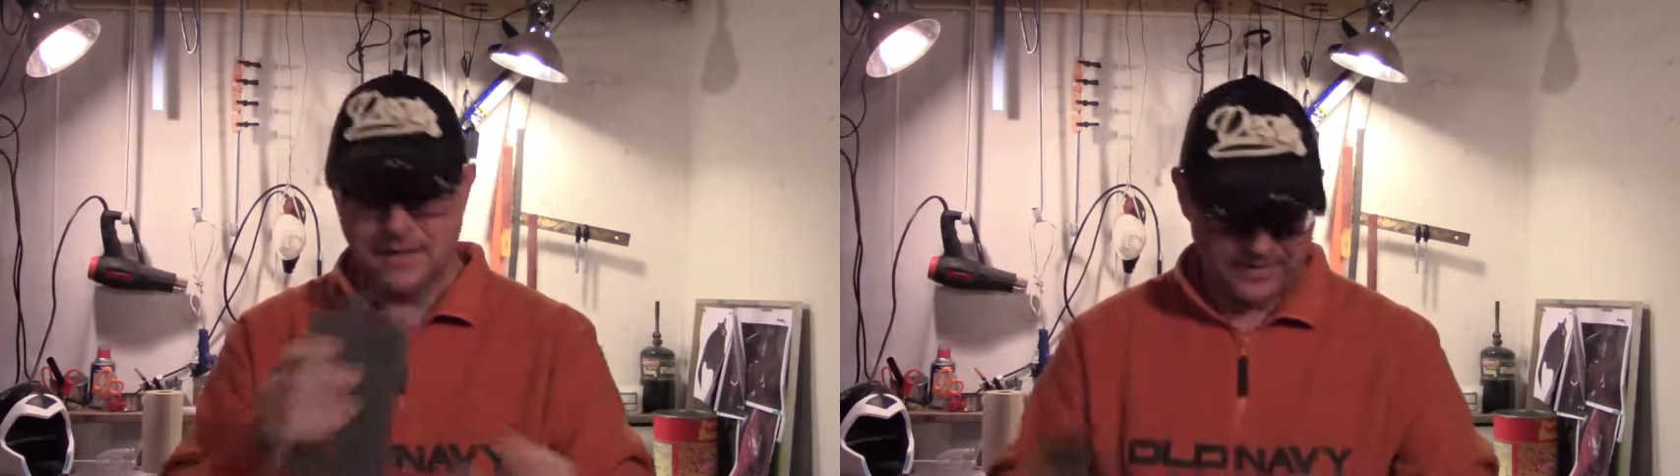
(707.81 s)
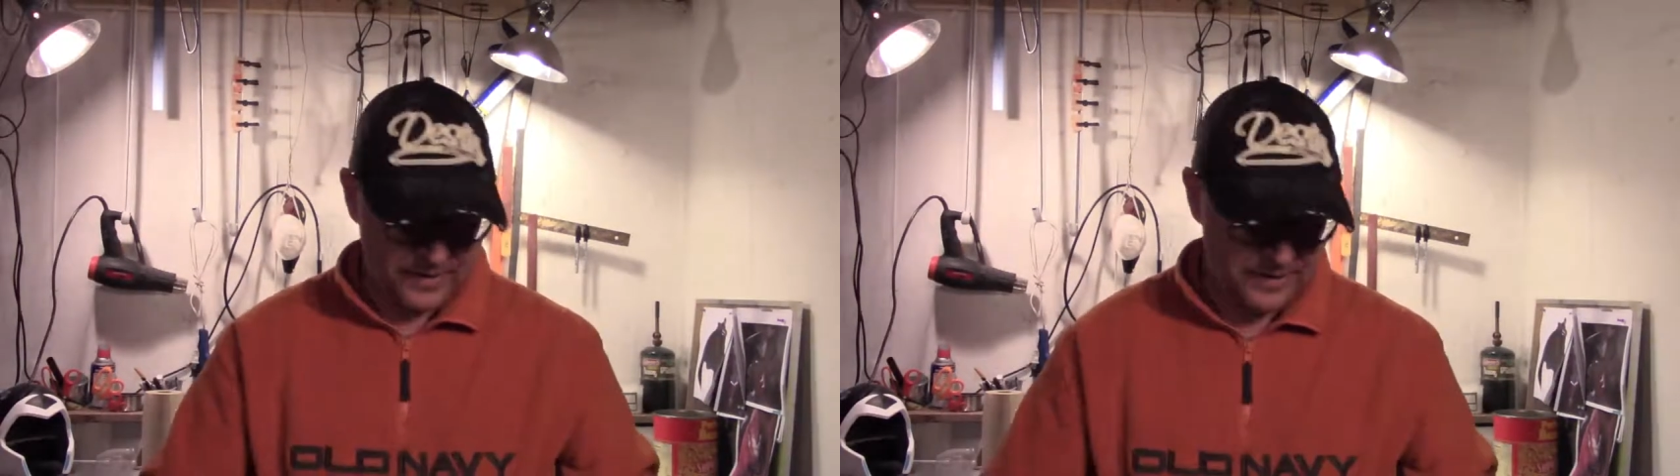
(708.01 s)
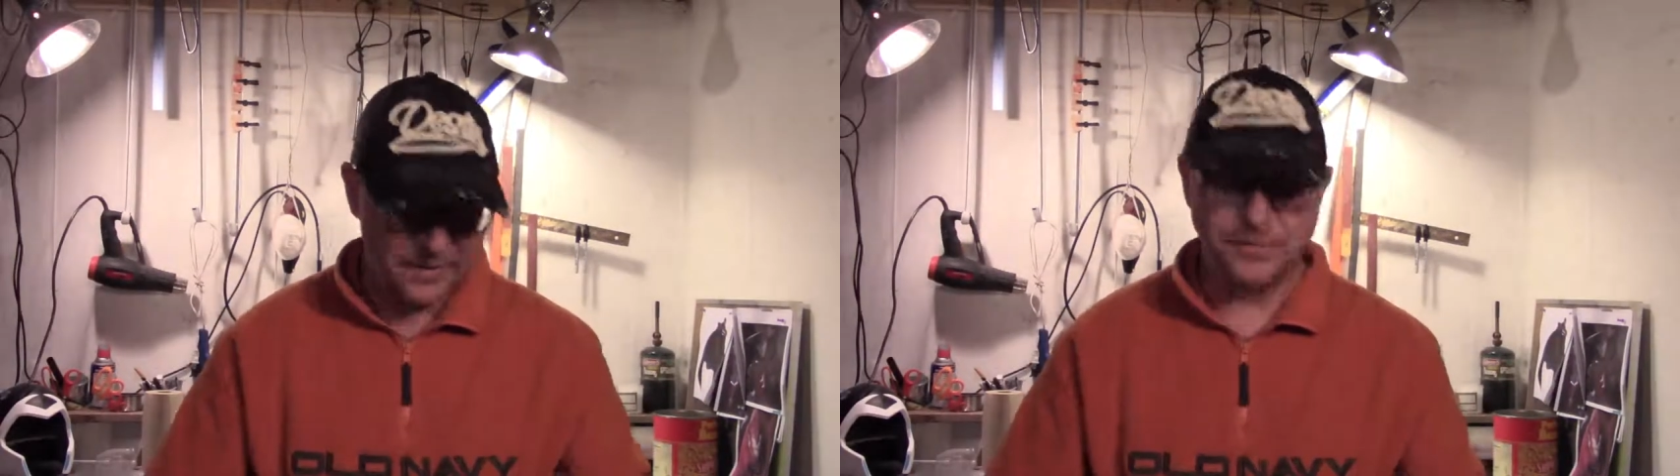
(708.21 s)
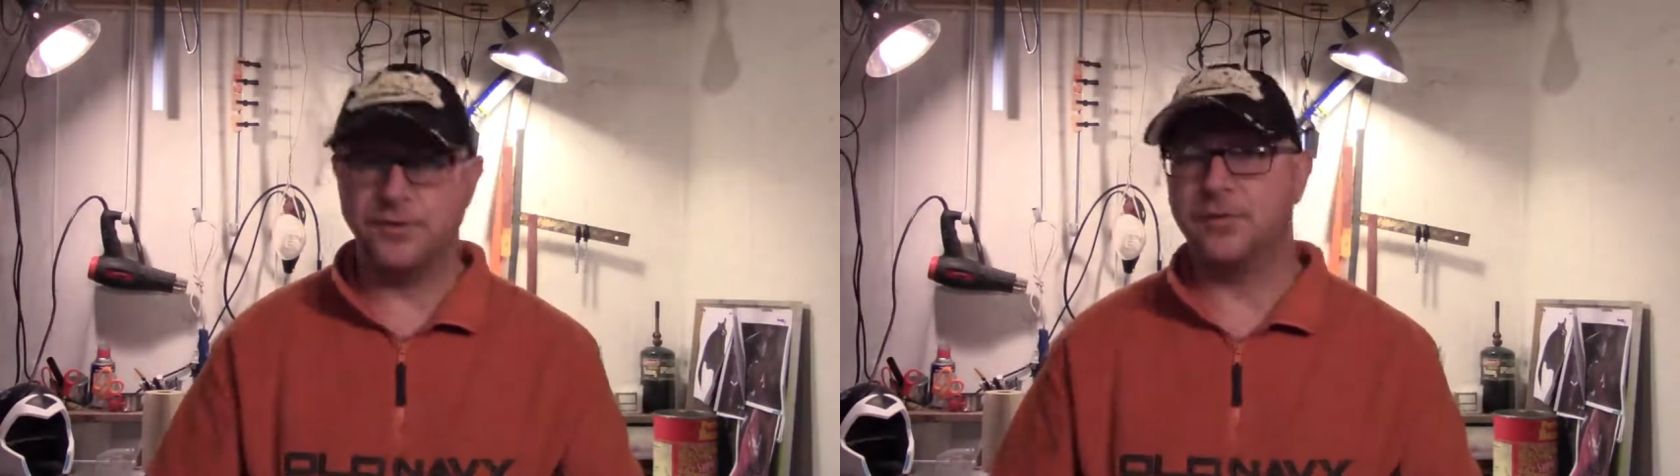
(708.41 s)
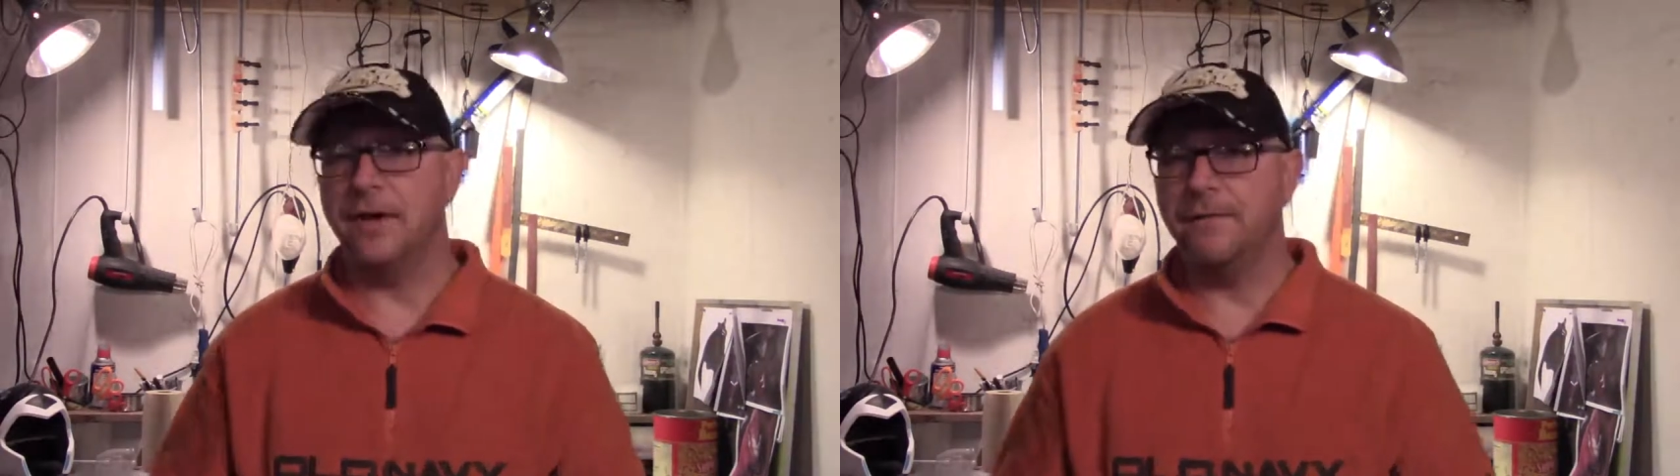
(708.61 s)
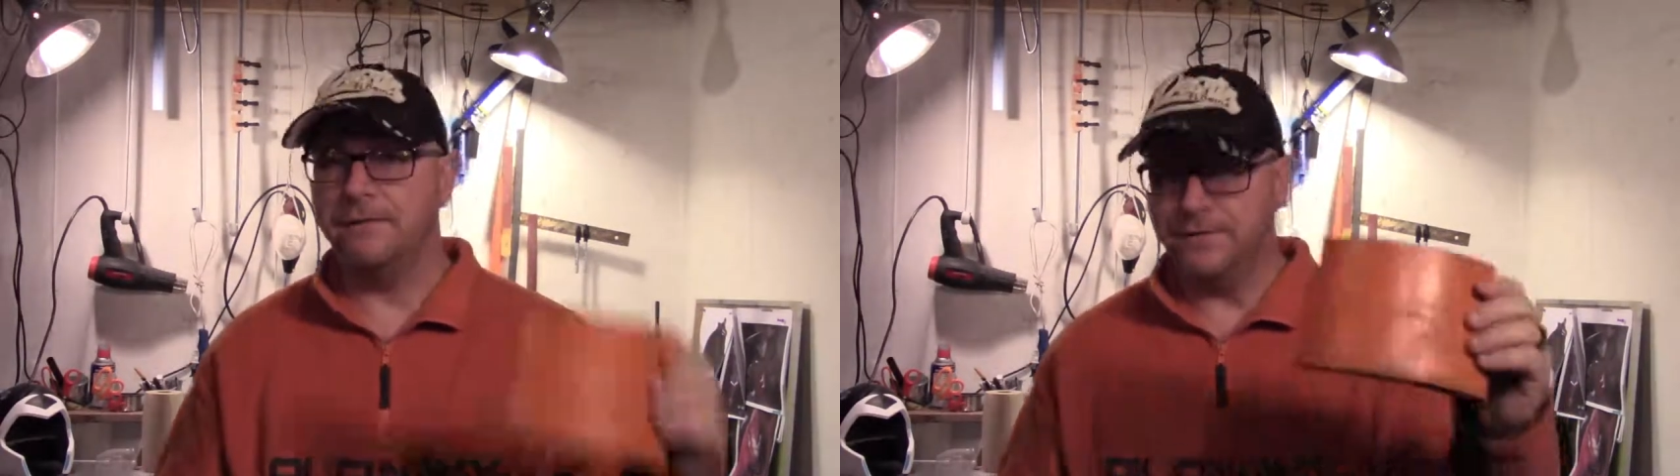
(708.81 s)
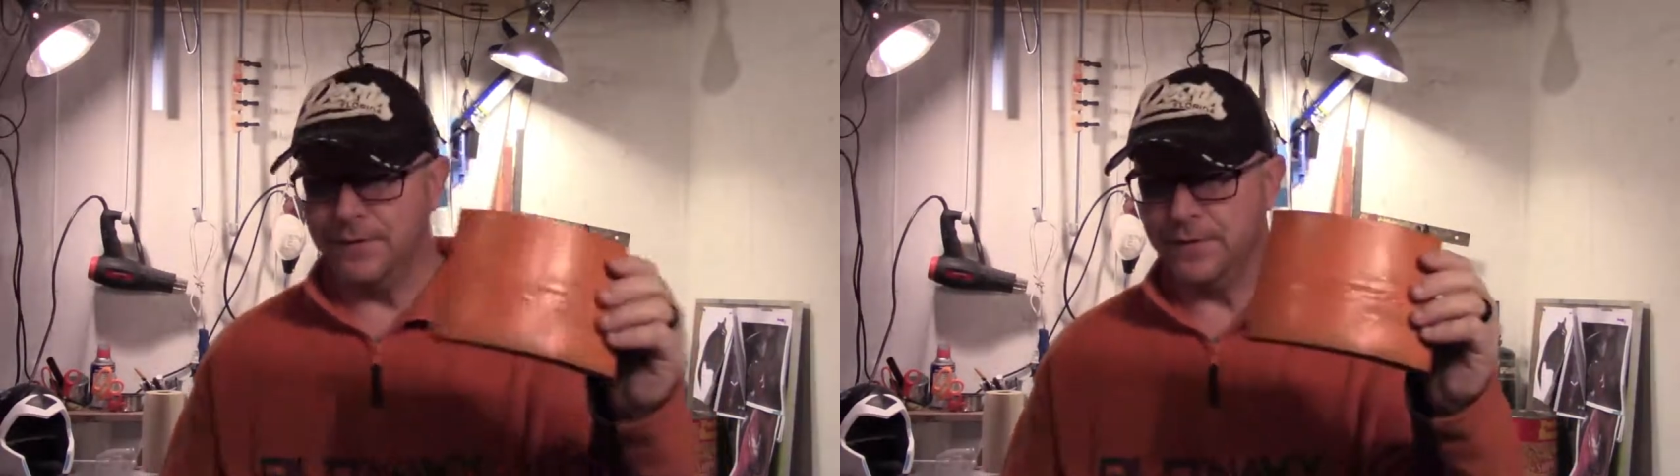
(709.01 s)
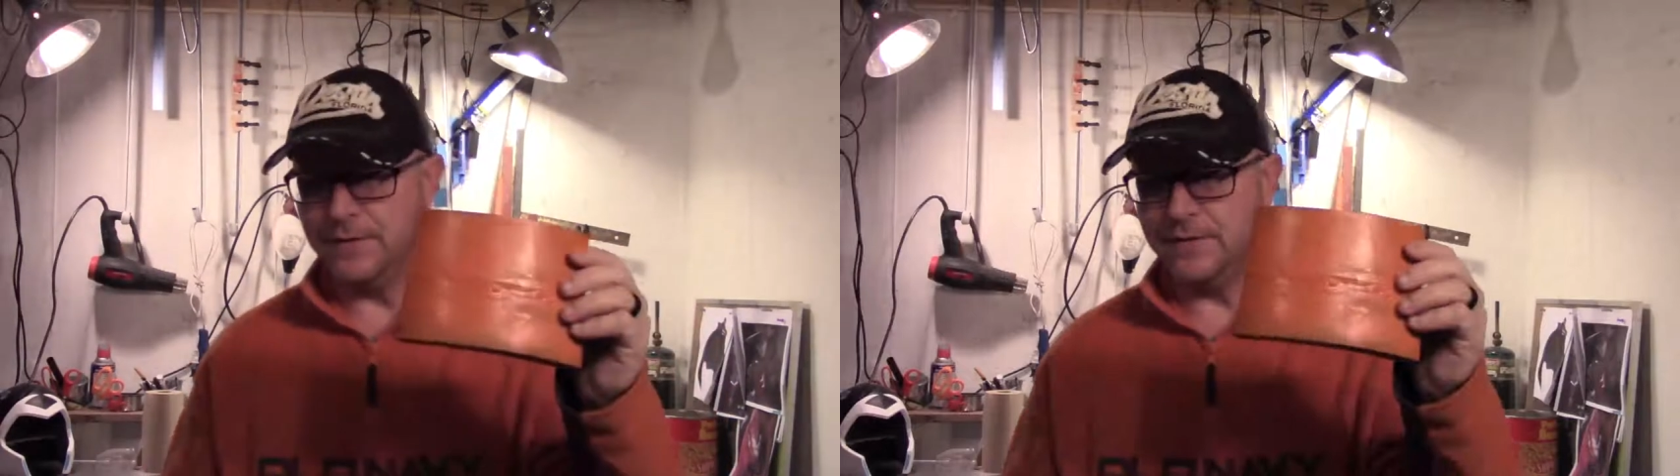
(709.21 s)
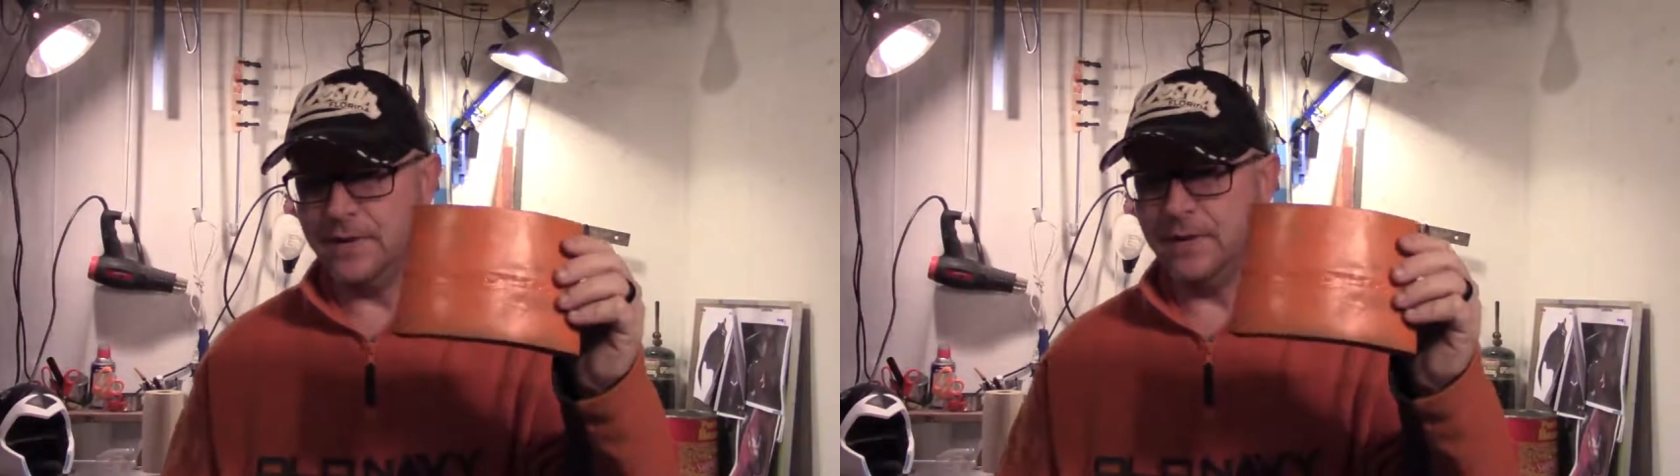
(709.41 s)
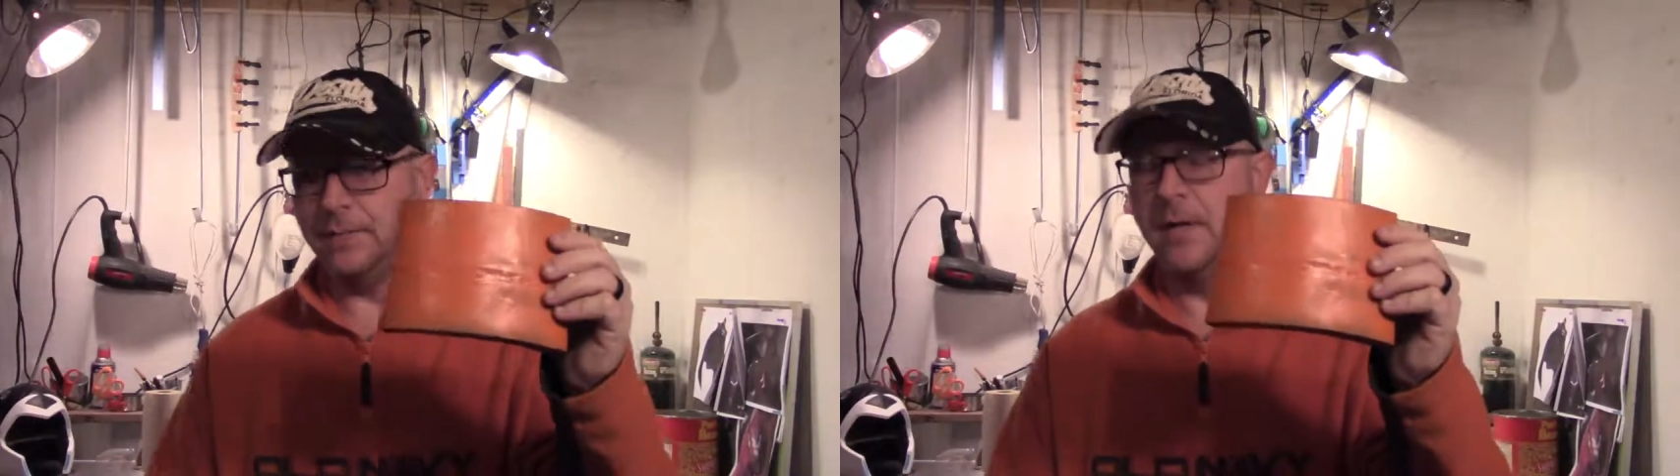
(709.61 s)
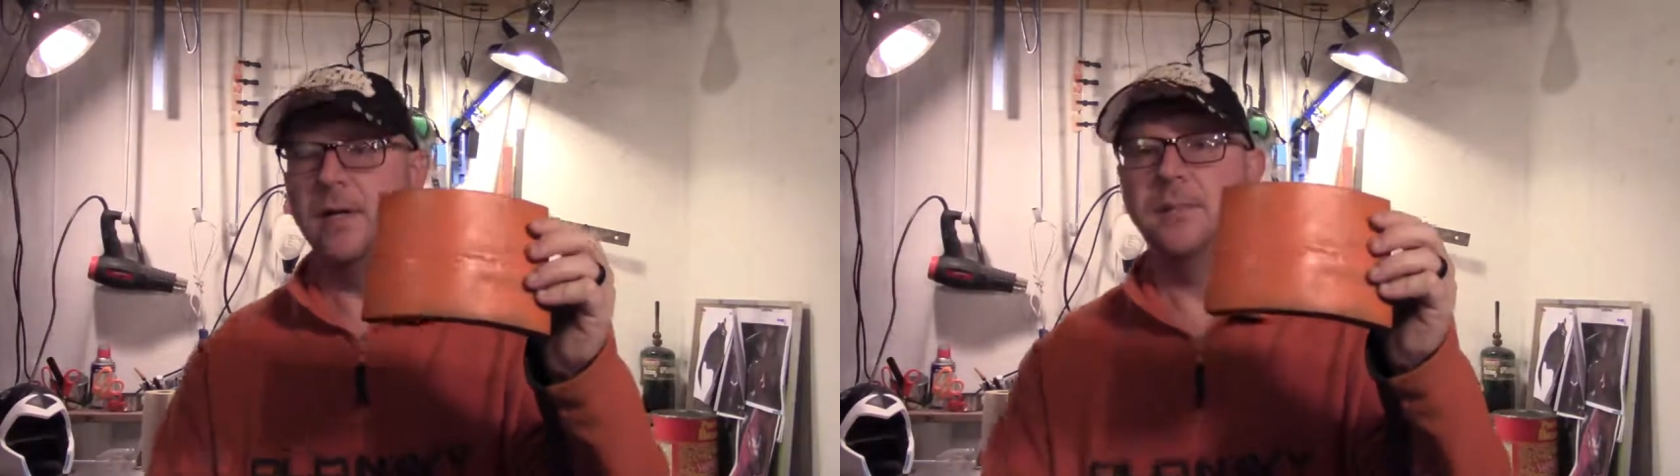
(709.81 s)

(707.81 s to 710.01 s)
than it is to try to fill the seam